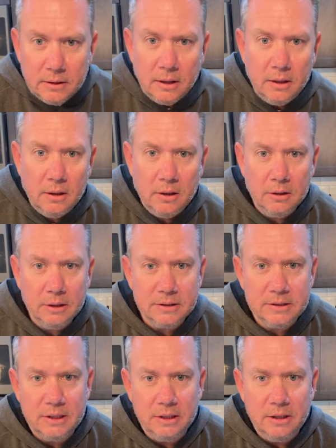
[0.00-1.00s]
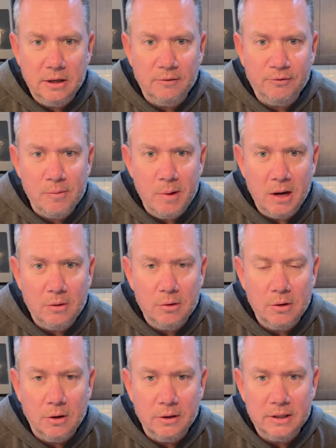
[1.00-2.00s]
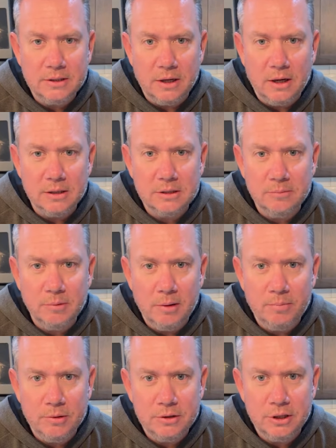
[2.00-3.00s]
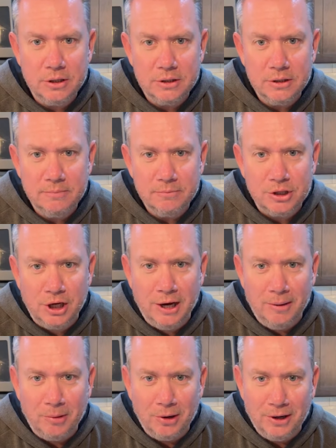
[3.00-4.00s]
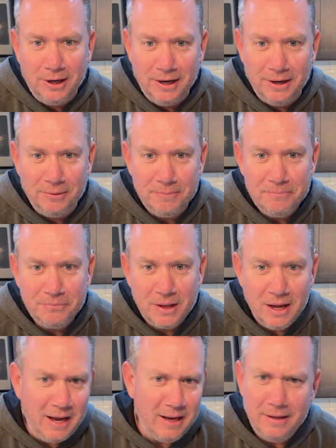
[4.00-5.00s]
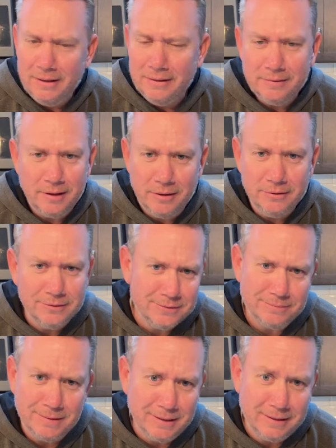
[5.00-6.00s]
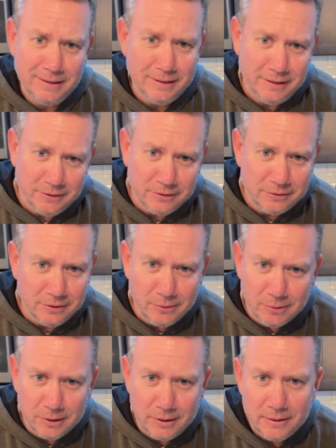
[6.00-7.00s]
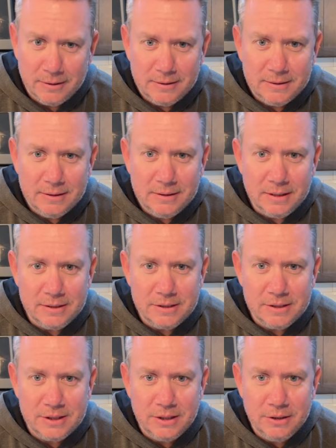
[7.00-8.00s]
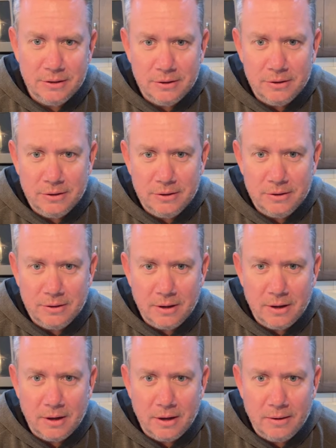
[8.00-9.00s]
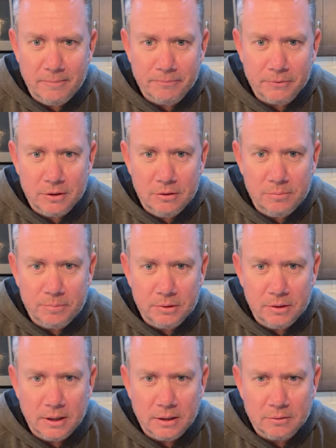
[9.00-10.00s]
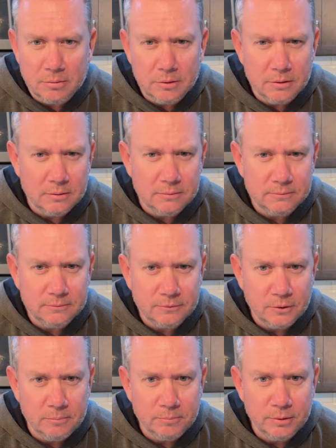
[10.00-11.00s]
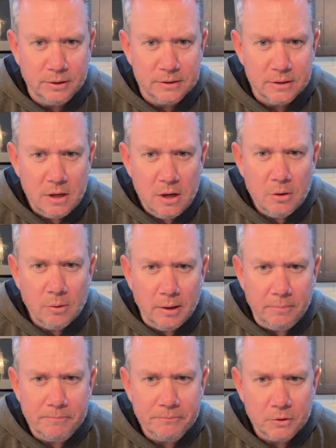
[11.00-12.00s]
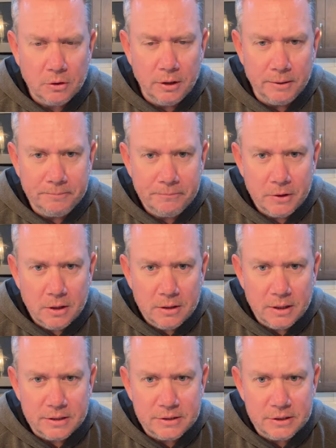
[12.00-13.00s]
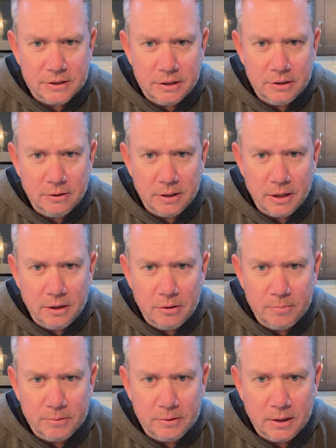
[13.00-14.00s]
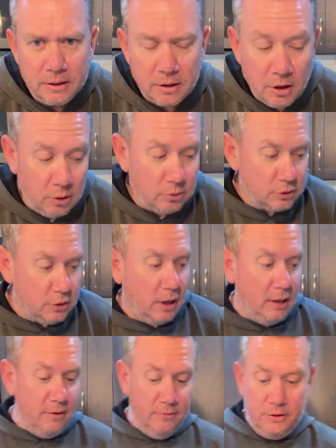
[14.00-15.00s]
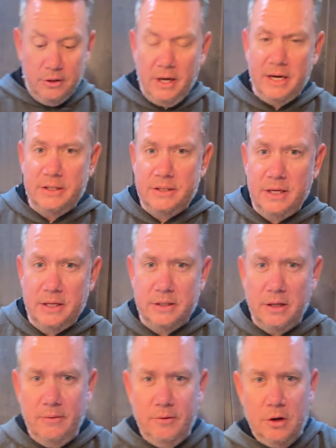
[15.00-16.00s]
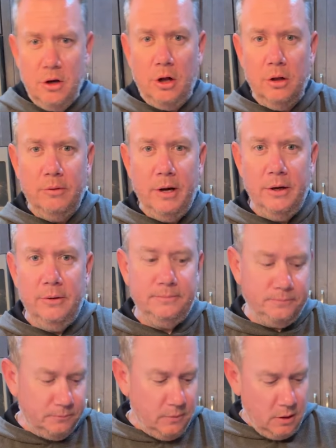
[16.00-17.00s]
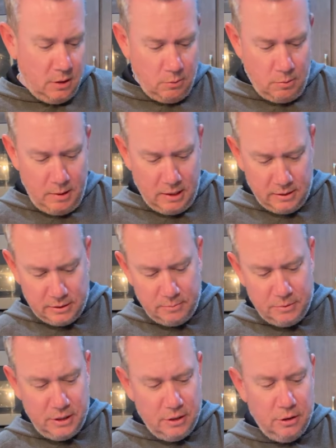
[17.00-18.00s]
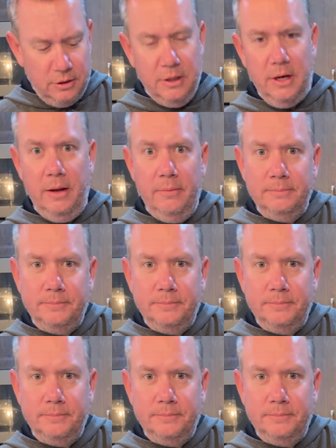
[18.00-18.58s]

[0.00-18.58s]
Oh, let's see here. From Ecuador. That's awesome. I appreciate you. Shammer, yeah. Hey, I can't either. Don't worry. Nice to see you, and hope you like where from, please. Wait, hold on. Nice to see you, and I hope you like... Oh, so I live in the United States. I live in Colorado, and we're making some dinner tonight.